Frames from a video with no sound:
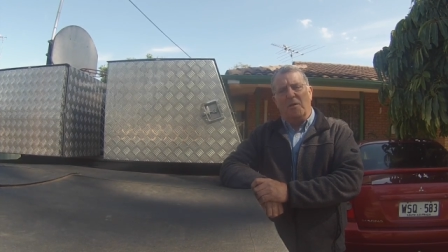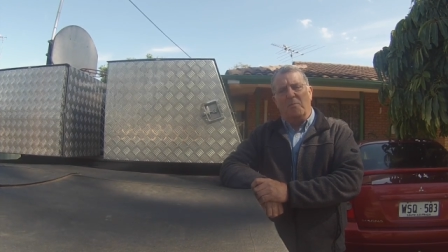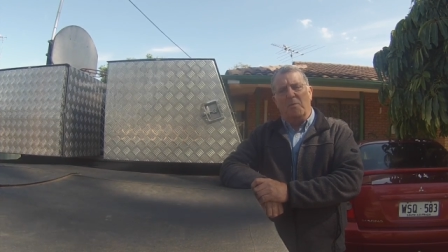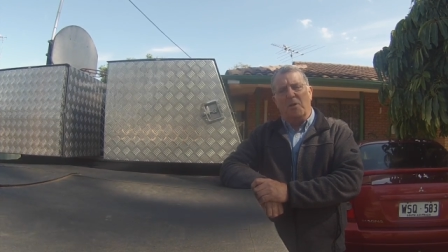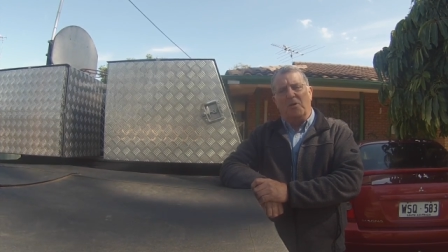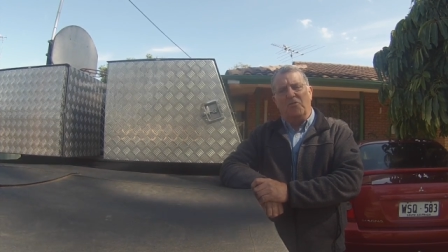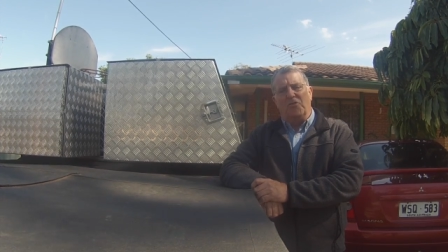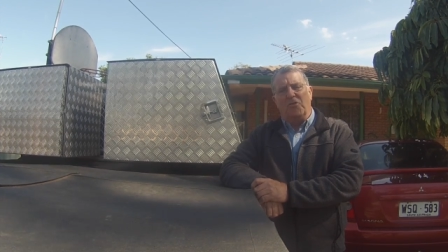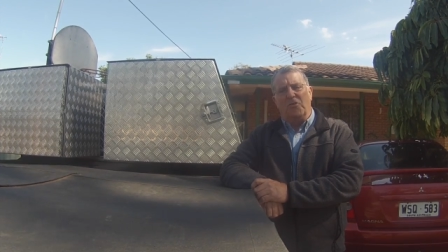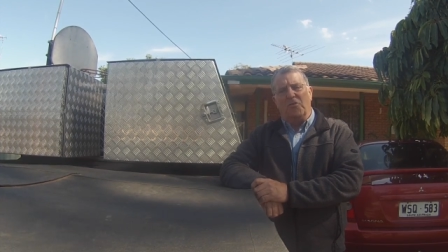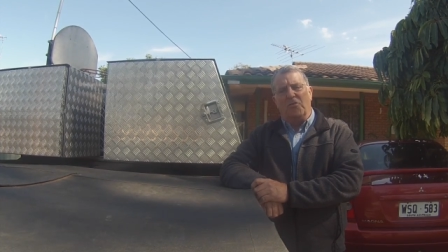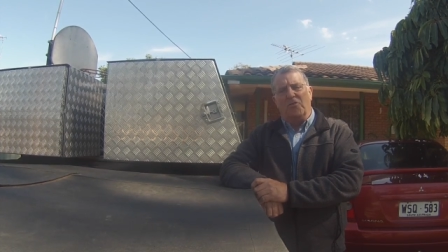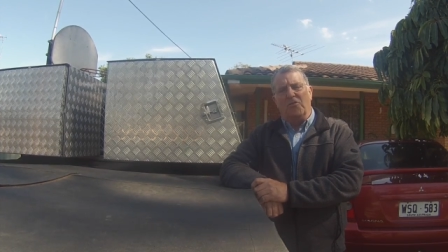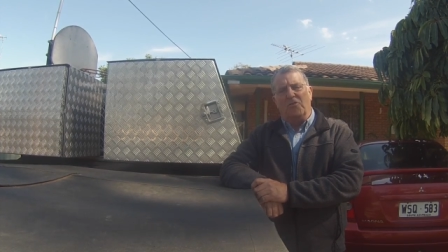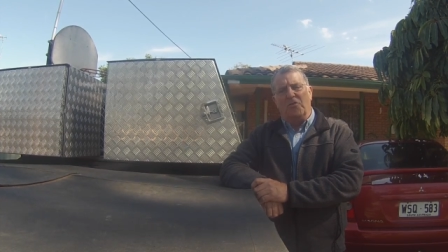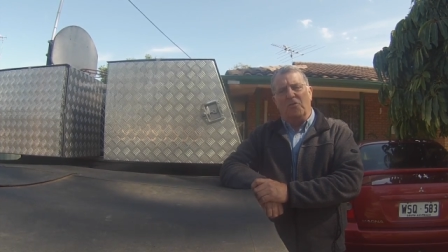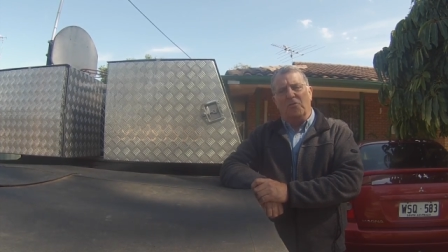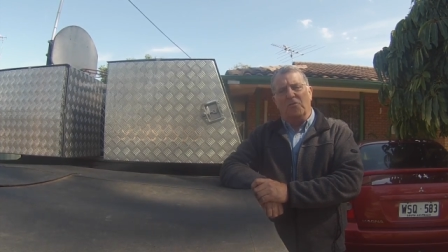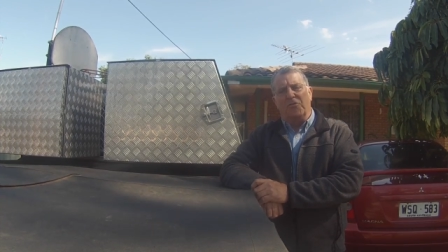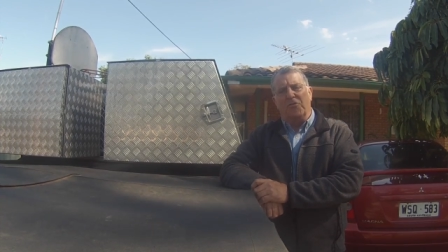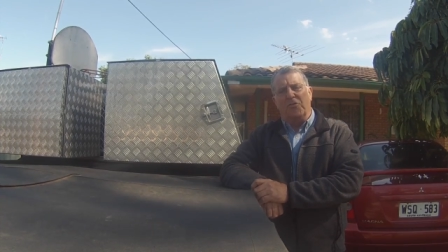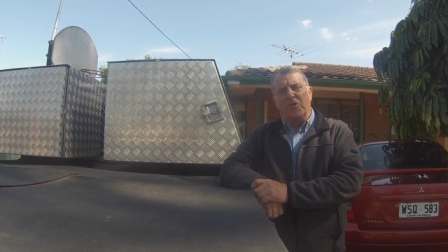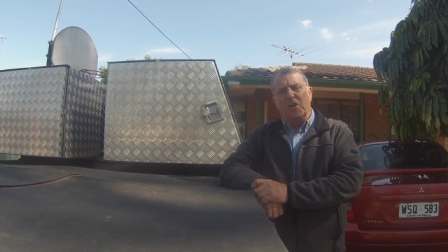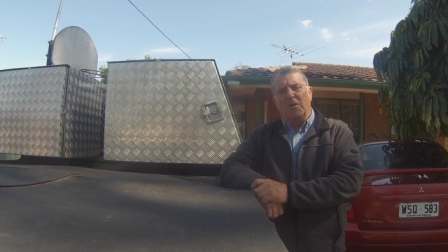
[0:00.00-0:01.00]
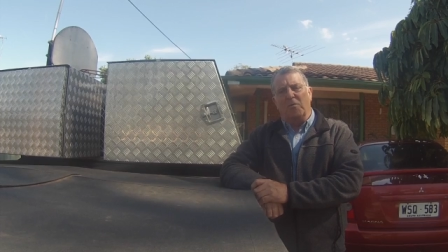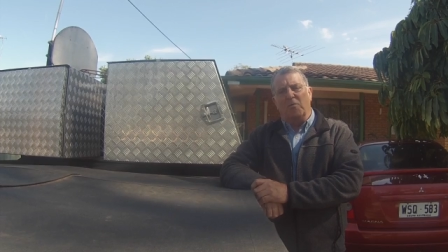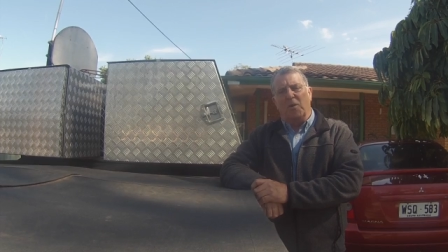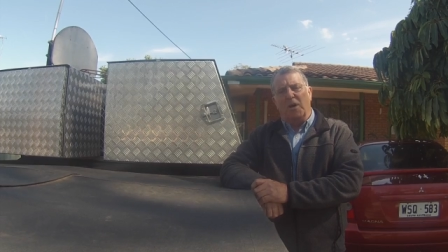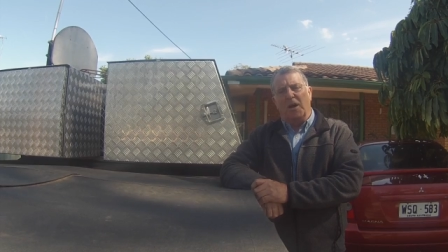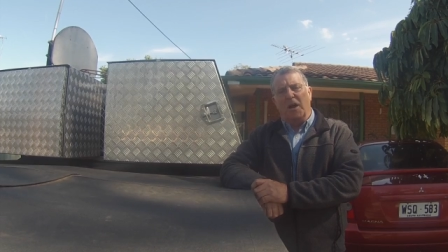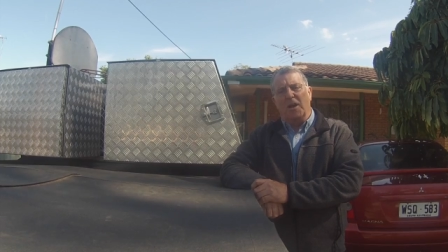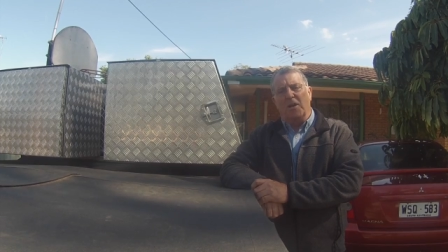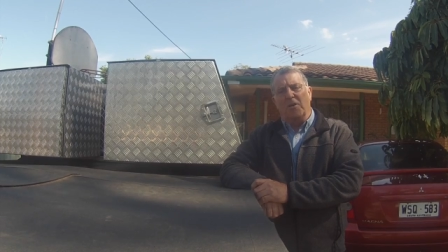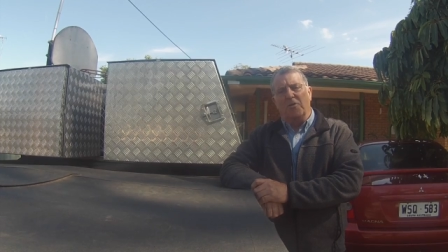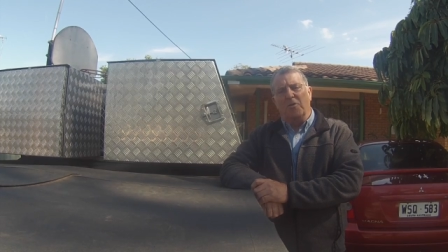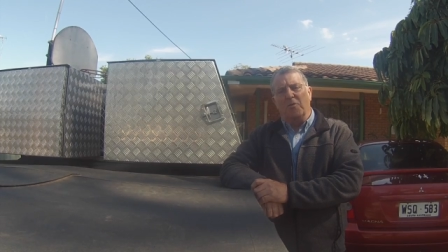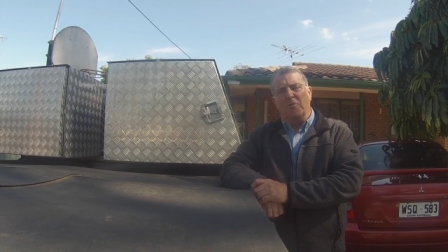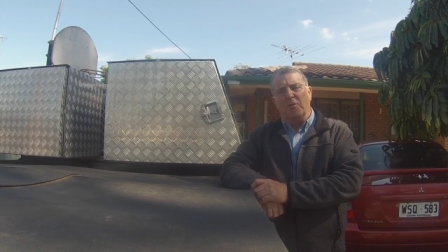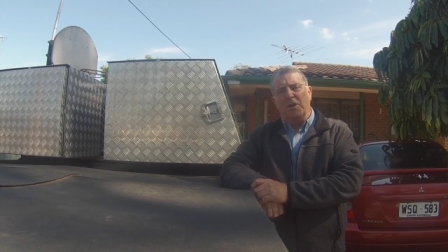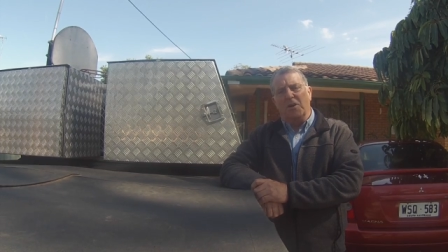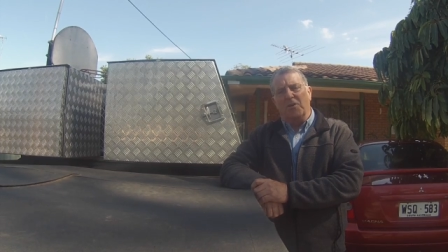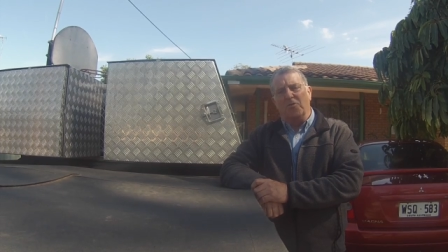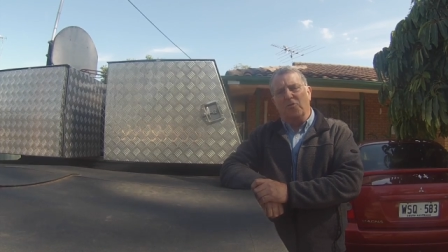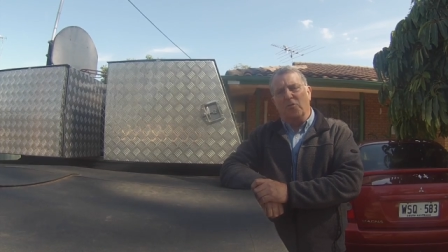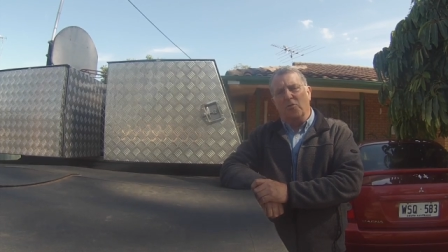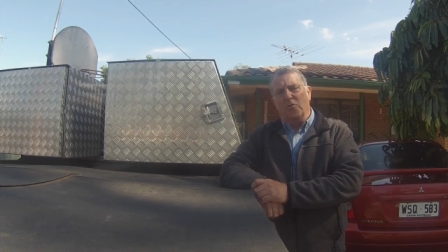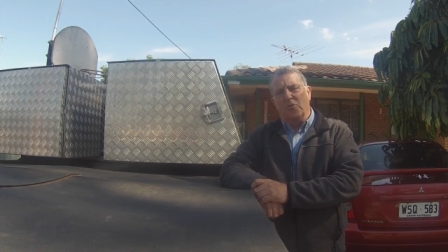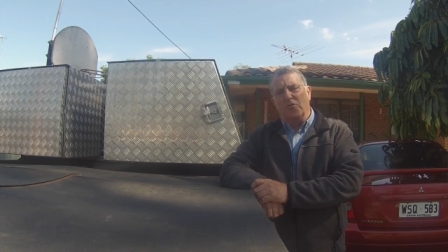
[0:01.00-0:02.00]
emissions you'll see, we're going to do an
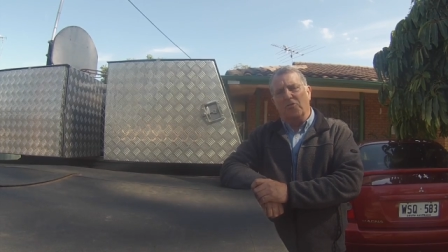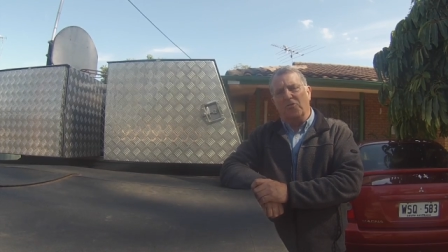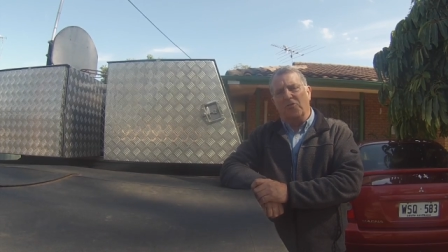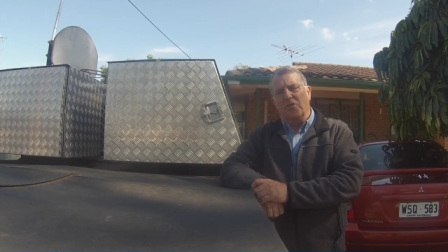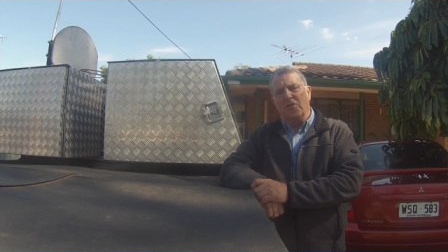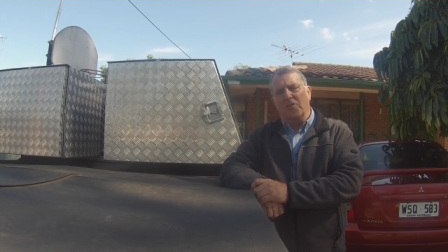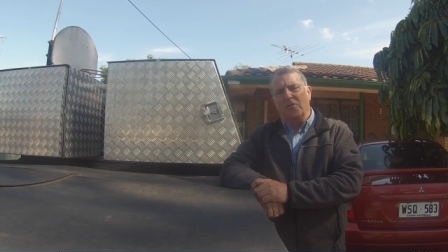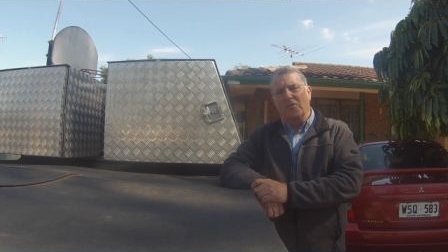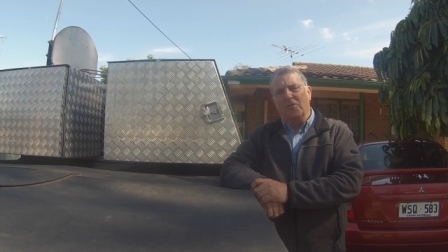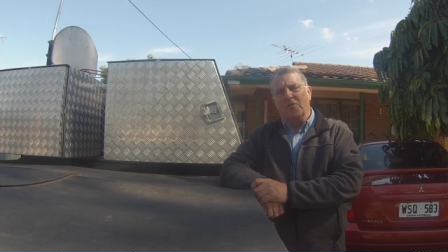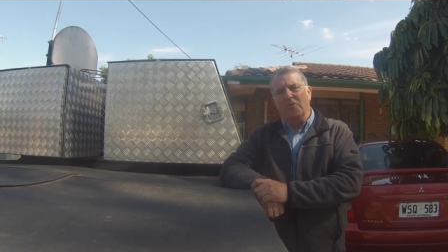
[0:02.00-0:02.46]
exhaust